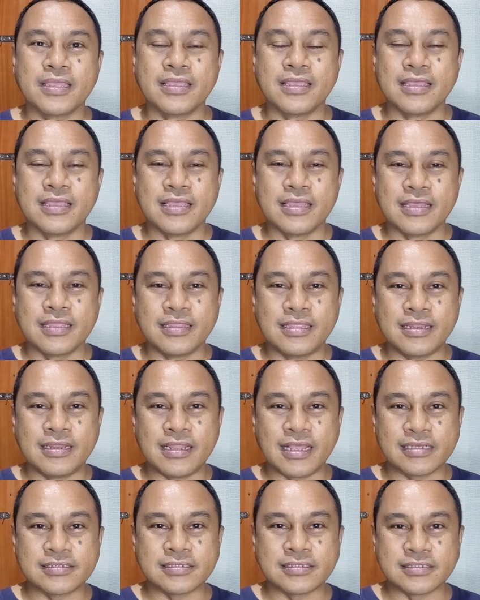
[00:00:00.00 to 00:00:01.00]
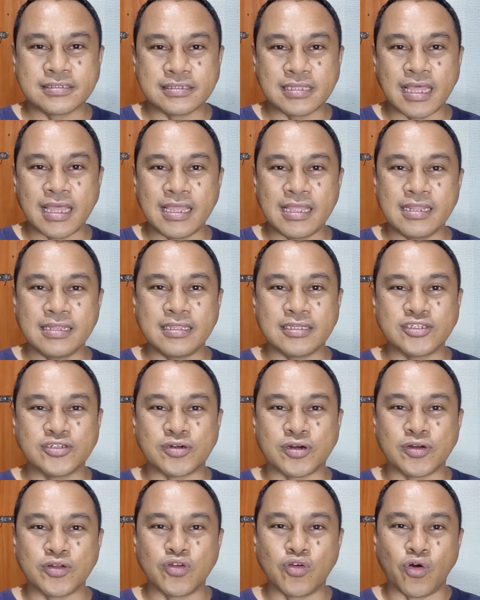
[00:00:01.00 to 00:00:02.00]
the next thing that you are
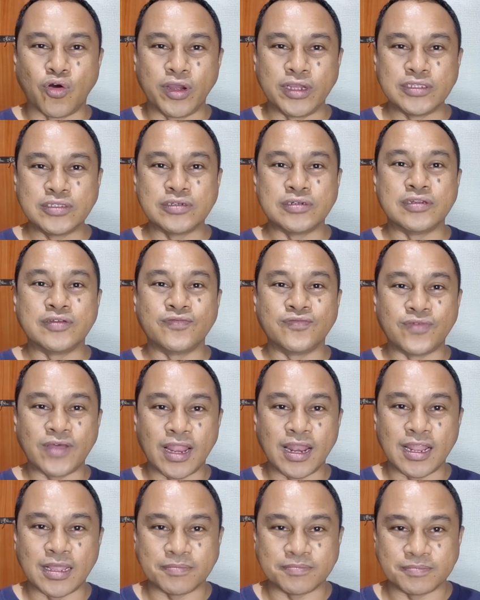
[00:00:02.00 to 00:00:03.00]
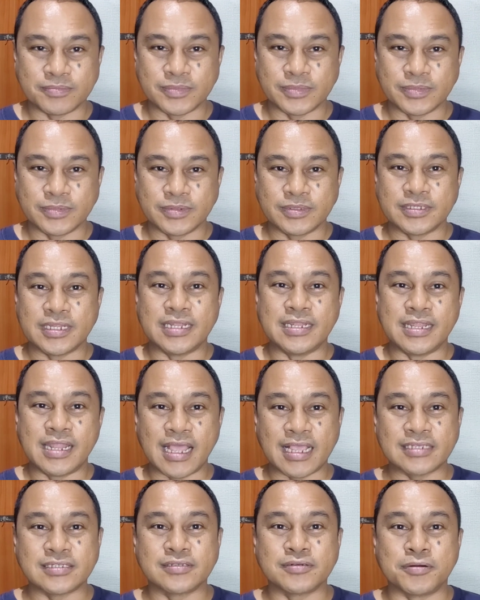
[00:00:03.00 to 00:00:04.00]
going to develop, the
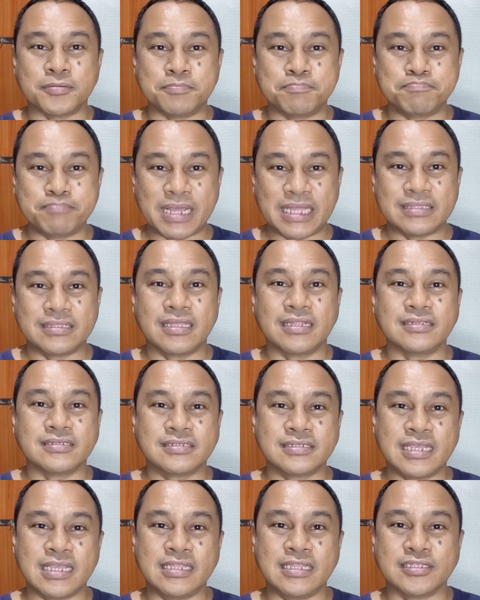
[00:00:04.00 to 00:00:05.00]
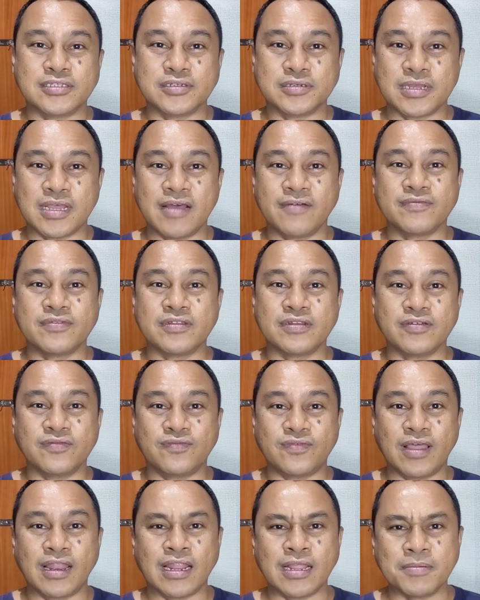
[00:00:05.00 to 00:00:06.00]
next competency that you have to
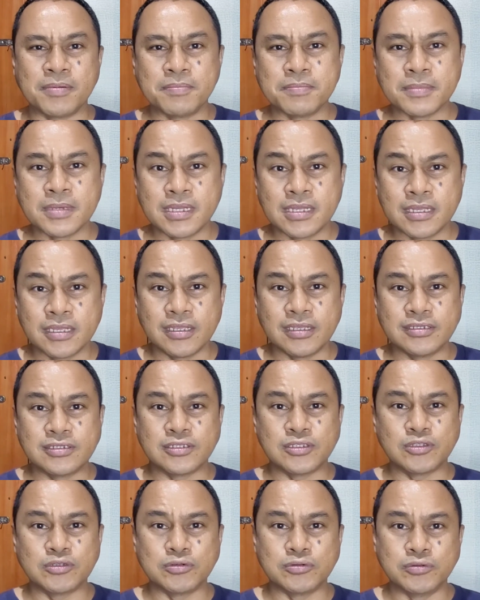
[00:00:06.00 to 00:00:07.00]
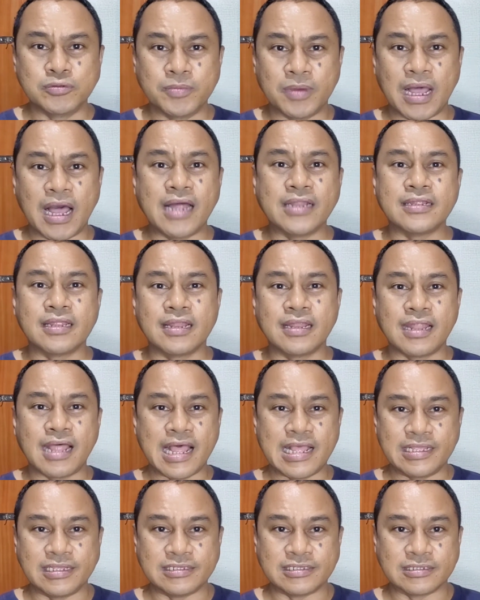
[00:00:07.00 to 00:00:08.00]
develop, is to
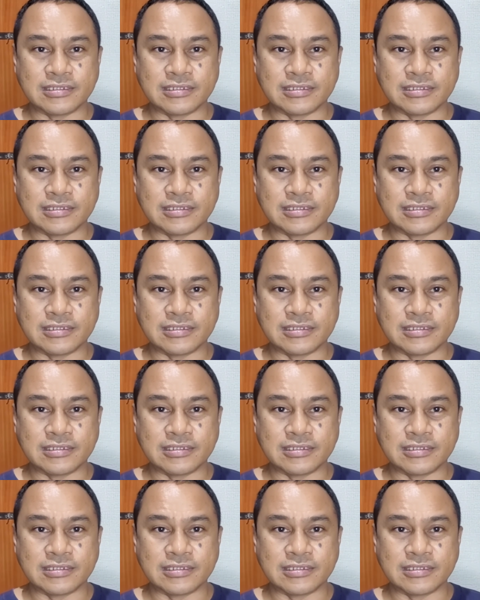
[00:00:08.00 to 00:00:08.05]
analyze